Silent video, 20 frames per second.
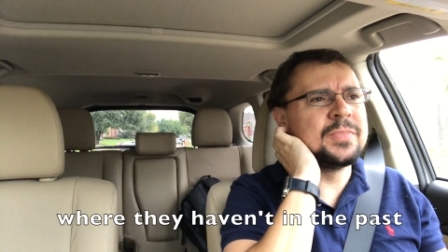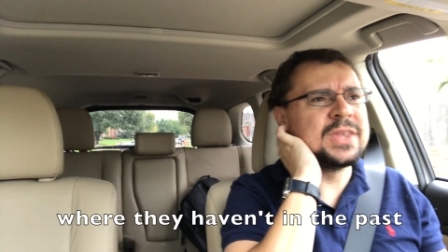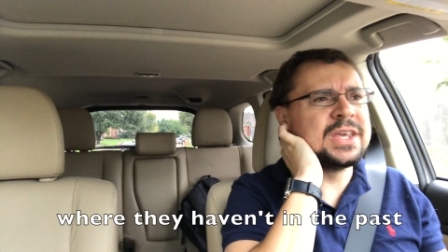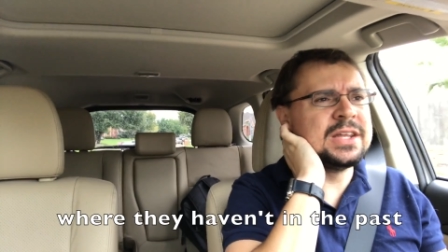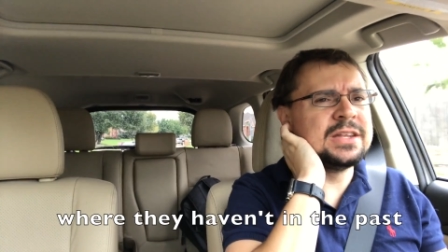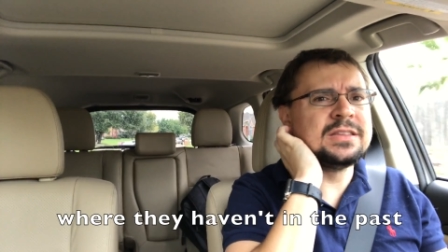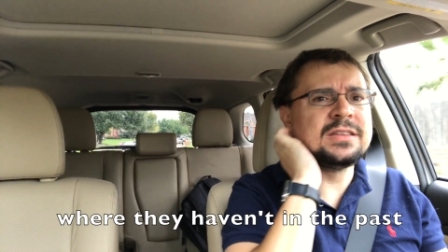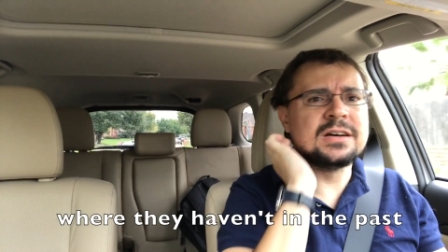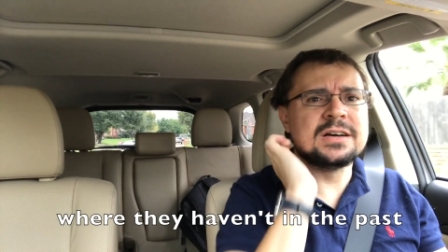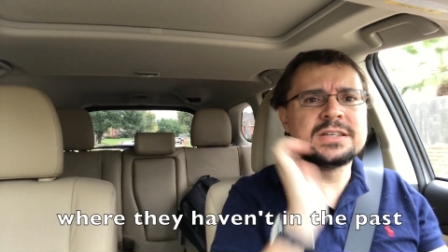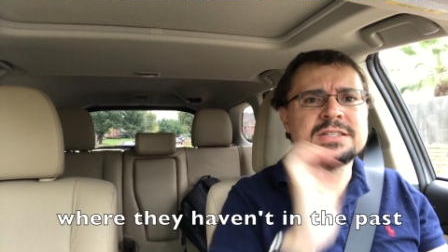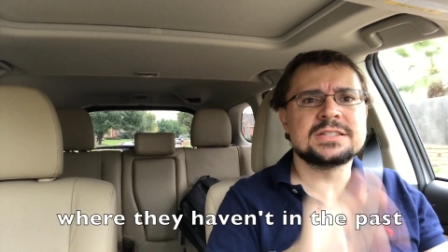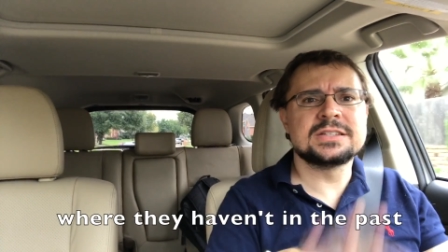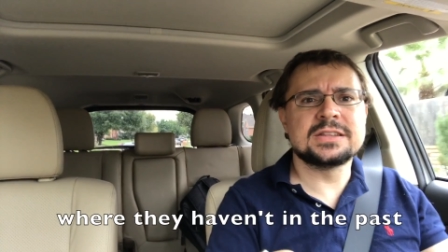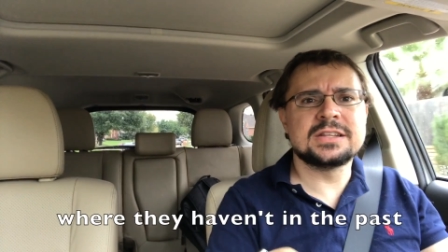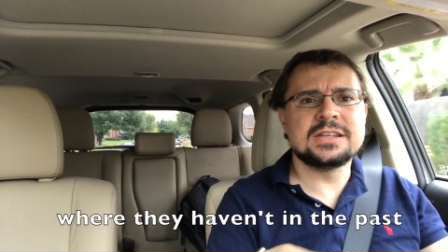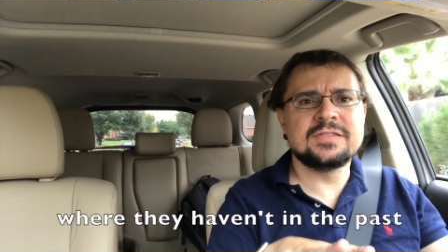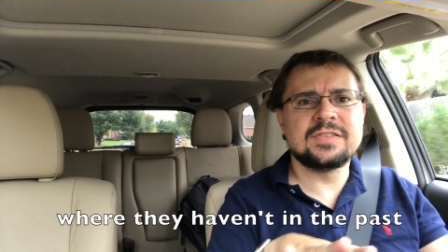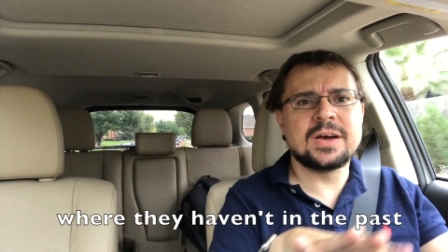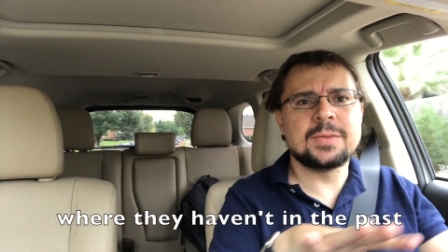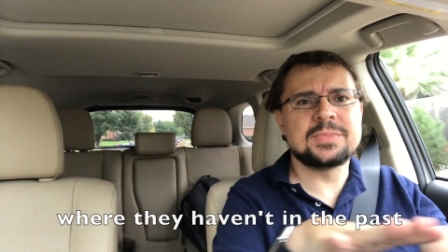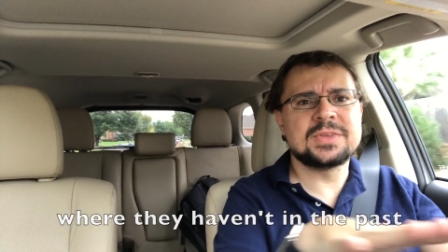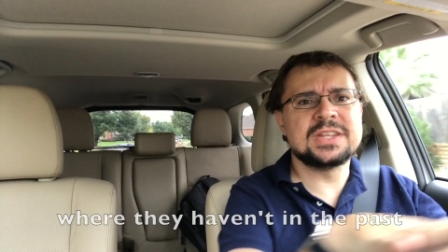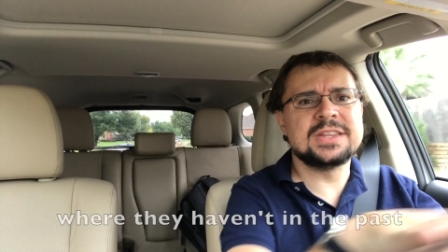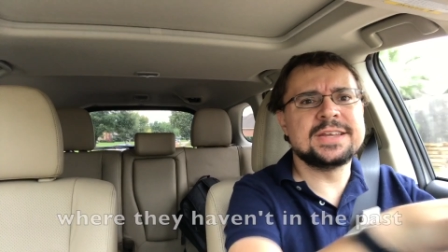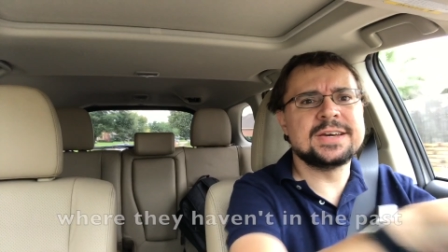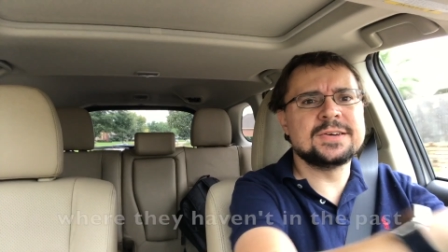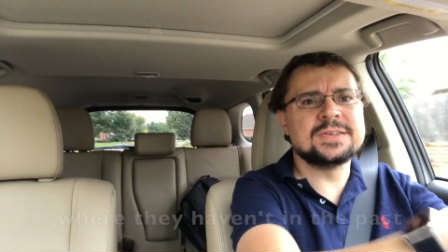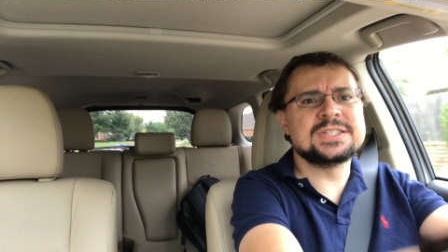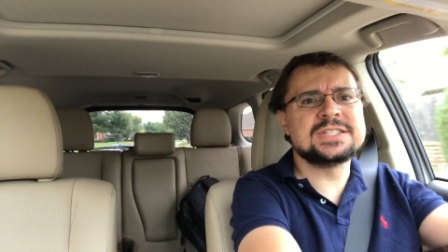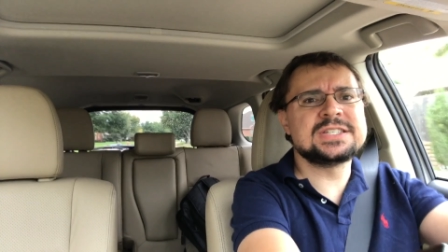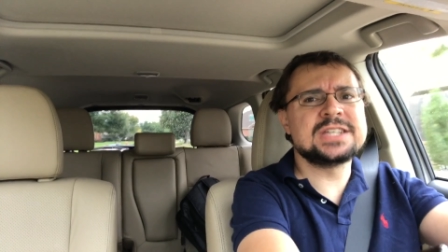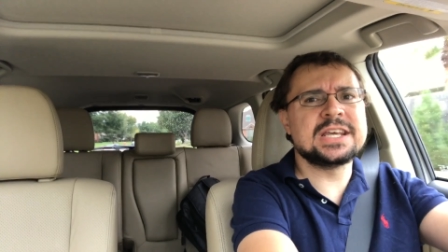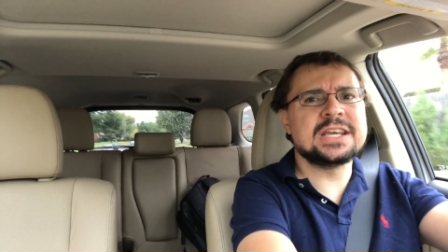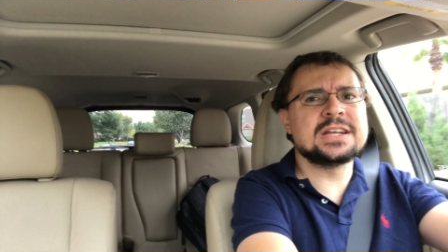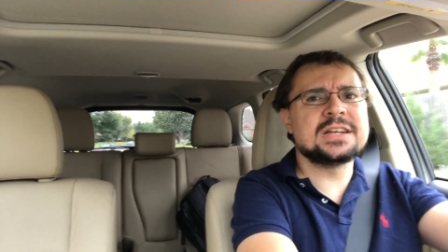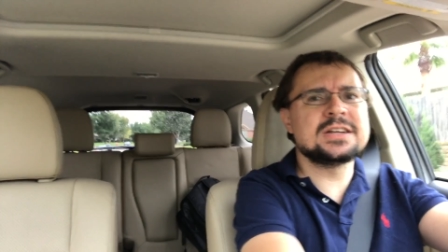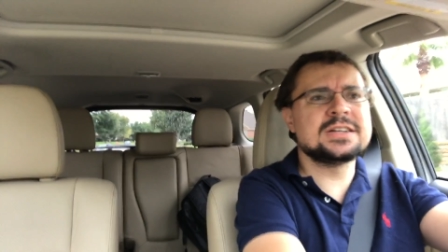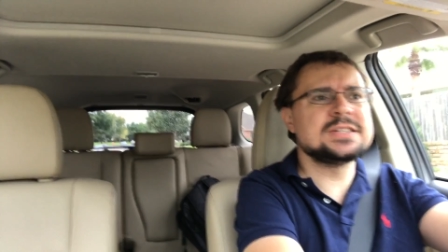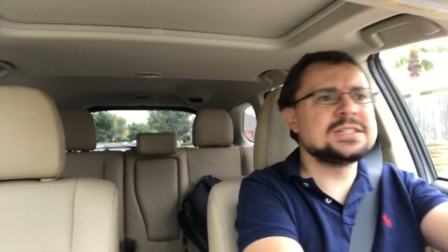it does live up to those
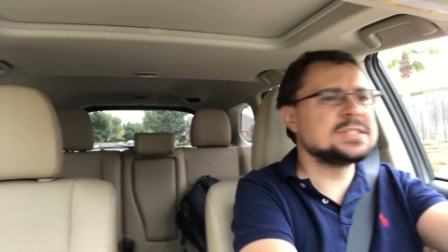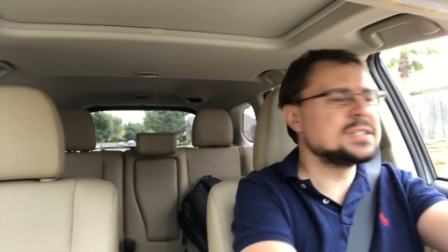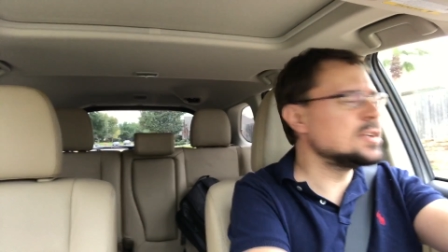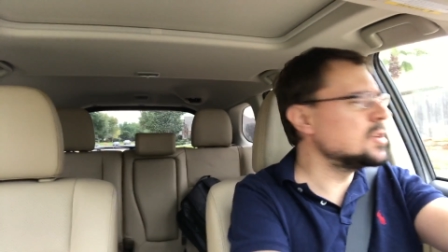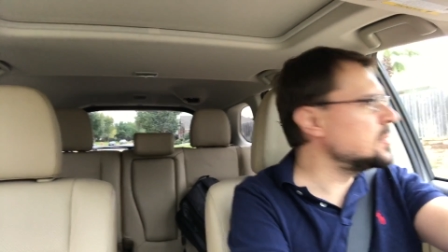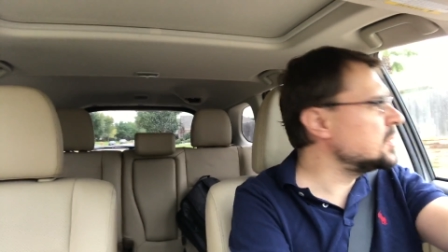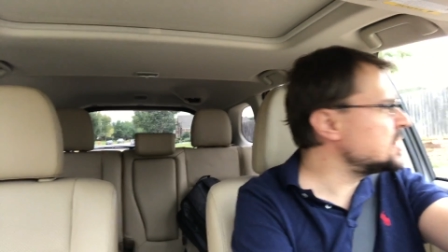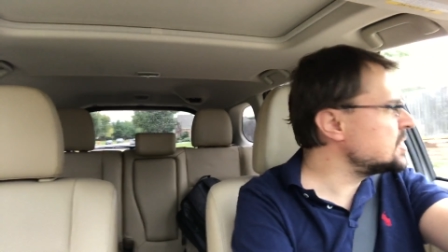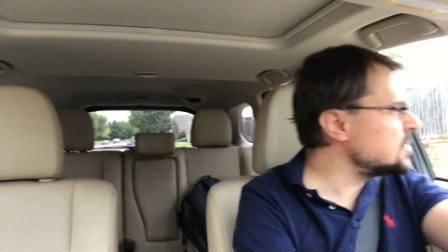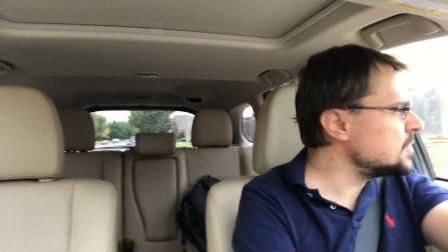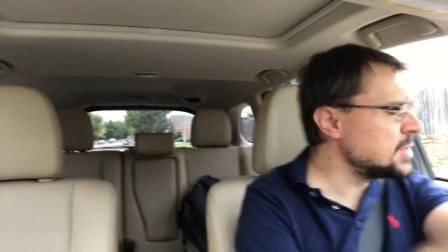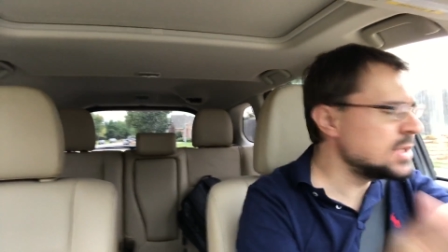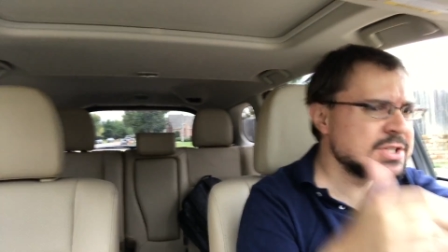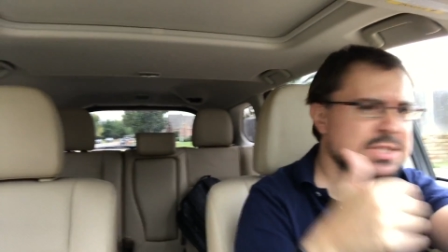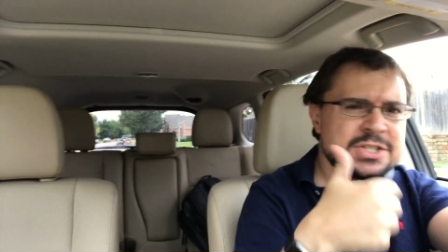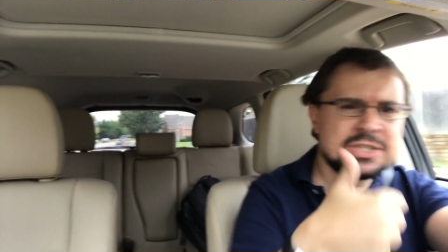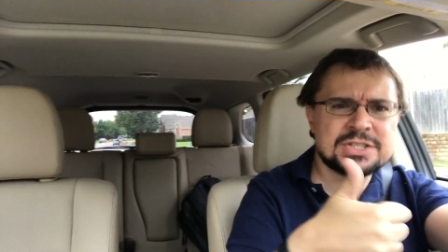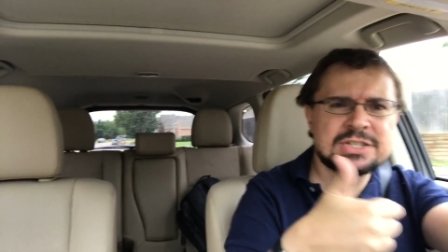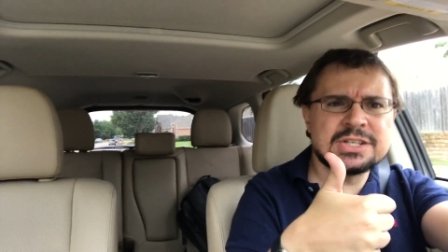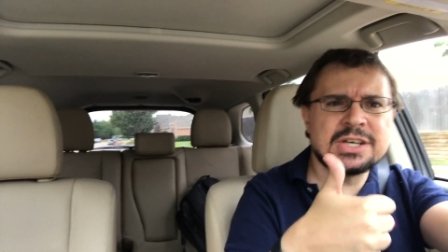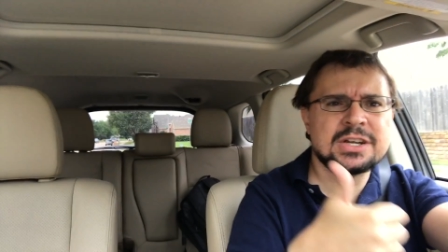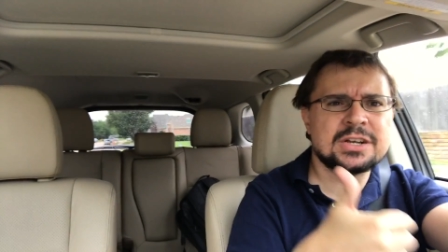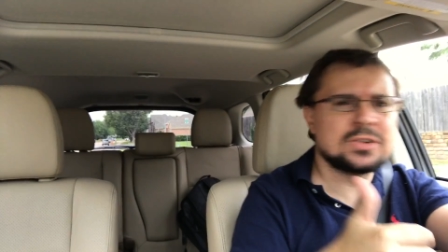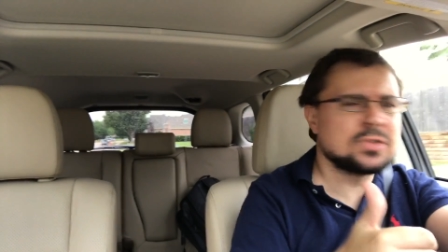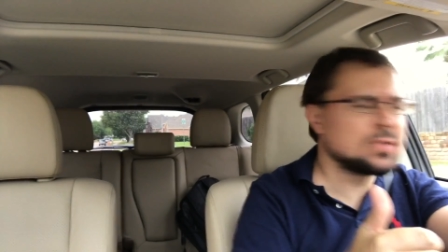standards, so Mitsubishi's done a